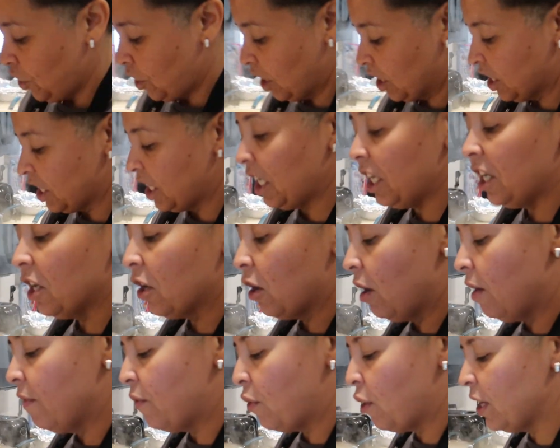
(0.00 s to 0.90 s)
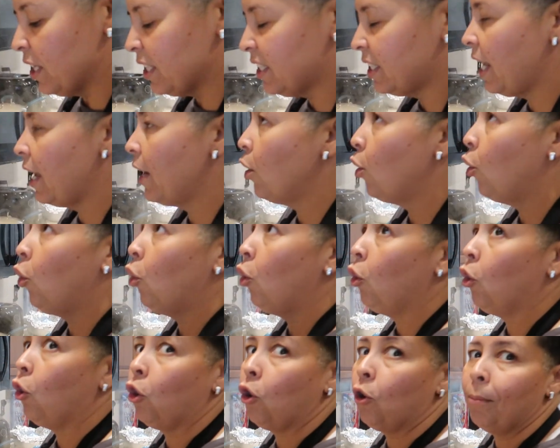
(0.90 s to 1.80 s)
just hear her voice say,
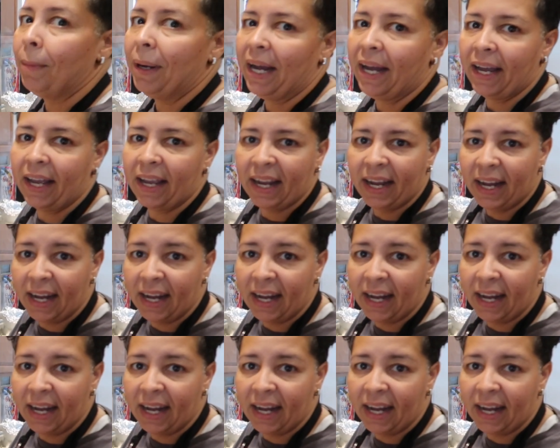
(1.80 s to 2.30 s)
oh my